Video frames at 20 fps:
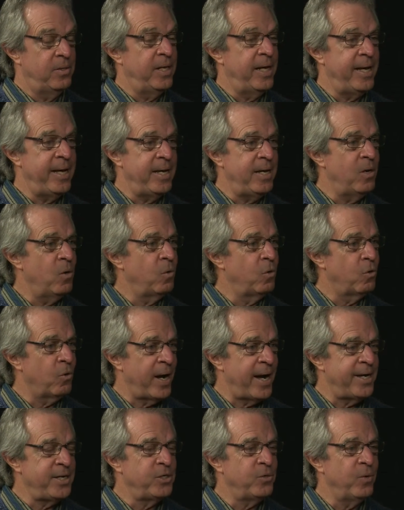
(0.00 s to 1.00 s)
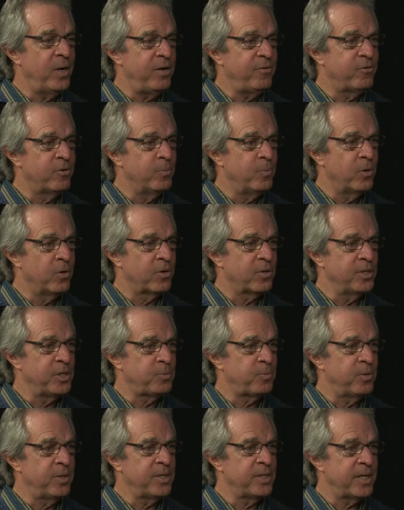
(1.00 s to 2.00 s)
they graduate from Berkeley
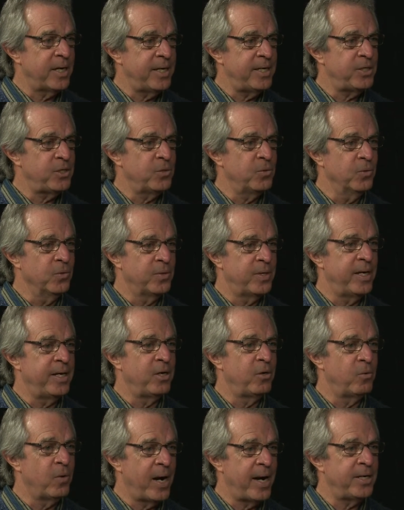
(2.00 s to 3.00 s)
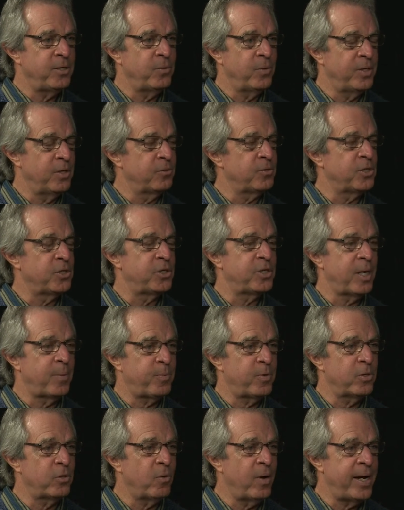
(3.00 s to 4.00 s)
Springs High School. They graduate, there's a
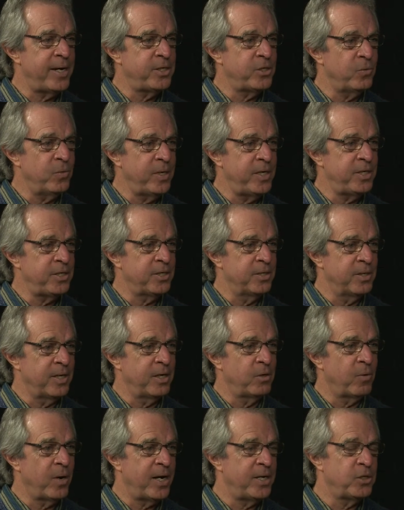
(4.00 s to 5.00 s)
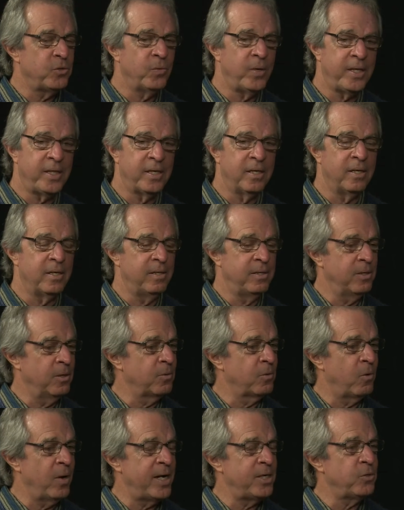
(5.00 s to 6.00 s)
separate graduation. They graduate,
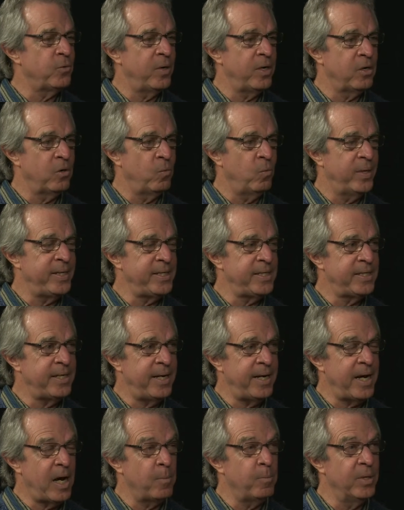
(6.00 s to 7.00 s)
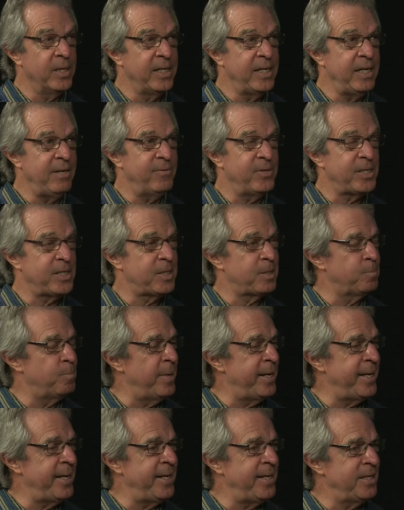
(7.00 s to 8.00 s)
they'll graduate on Wednesday, I believe it's
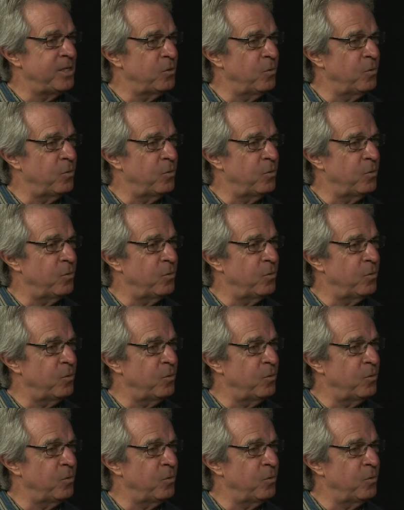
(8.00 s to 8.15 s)
May